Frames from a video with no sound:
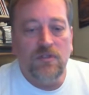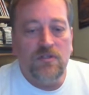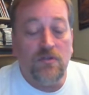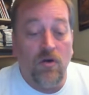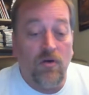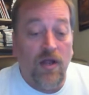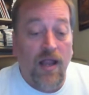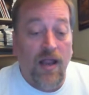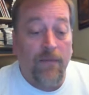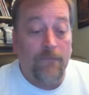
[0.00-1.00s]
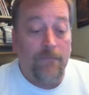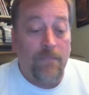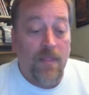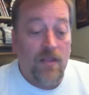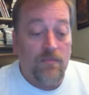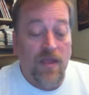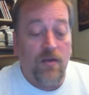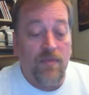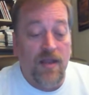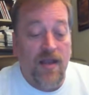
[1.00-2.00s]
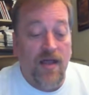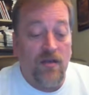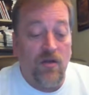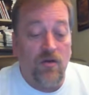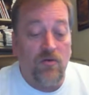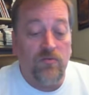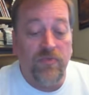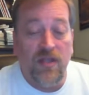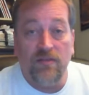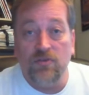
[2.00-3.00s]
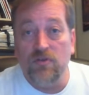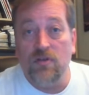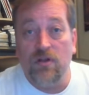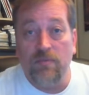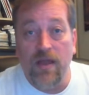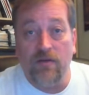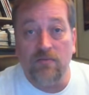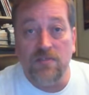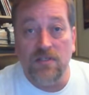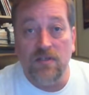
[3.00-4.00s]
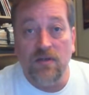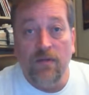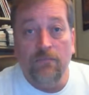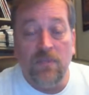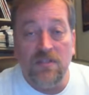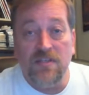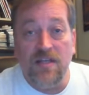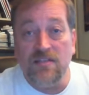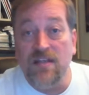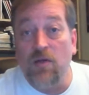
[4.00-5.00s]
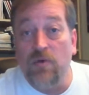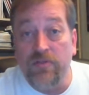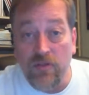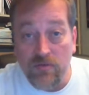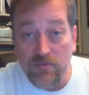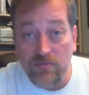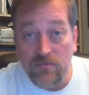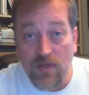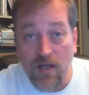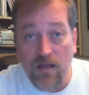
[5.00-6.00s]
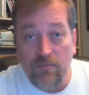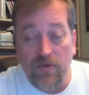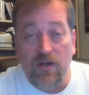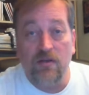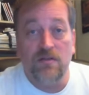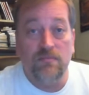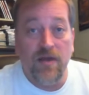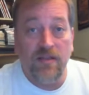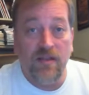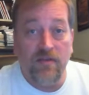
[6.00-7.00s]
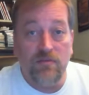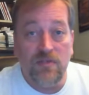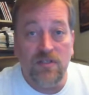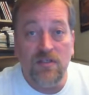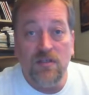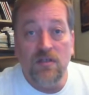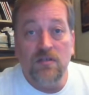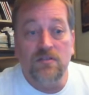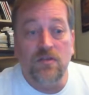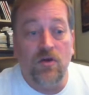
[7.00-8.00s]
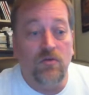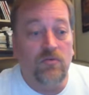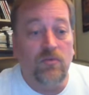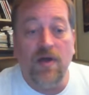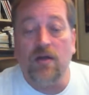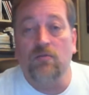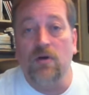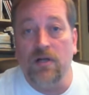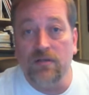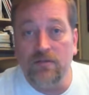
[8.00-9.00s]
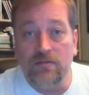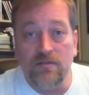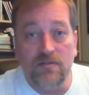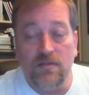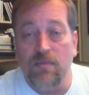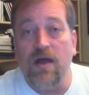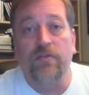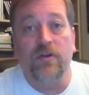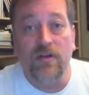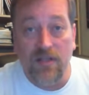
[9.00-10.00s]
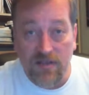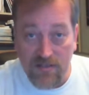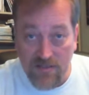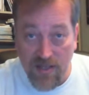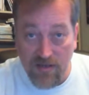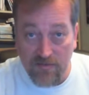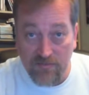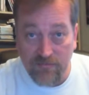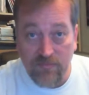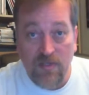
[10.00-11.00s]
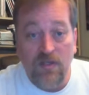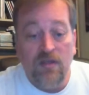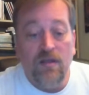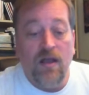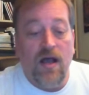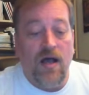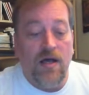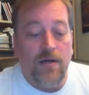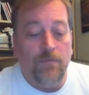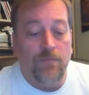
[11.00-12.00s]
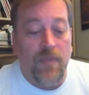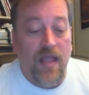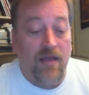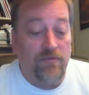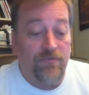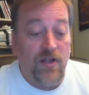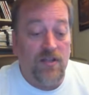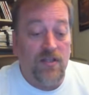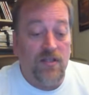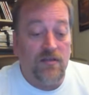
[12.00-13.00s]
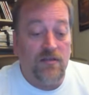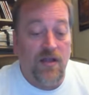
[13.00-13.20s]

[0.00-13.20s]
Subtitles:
So you may or may not know that if you declare bankruptcy, these debts stay with you. They're guaranteed by the government, so no matter what, somehow they're going to get this debt. I have a friend that